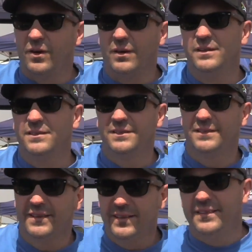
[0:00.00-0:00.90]
Oh,
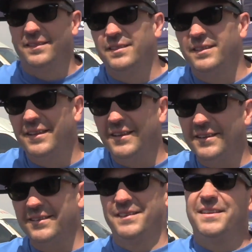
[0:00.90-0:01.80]

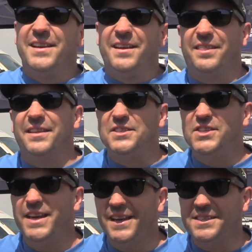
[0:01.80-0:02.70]
the the
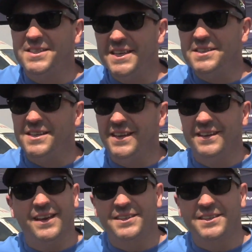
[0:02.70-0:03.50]
GXCC.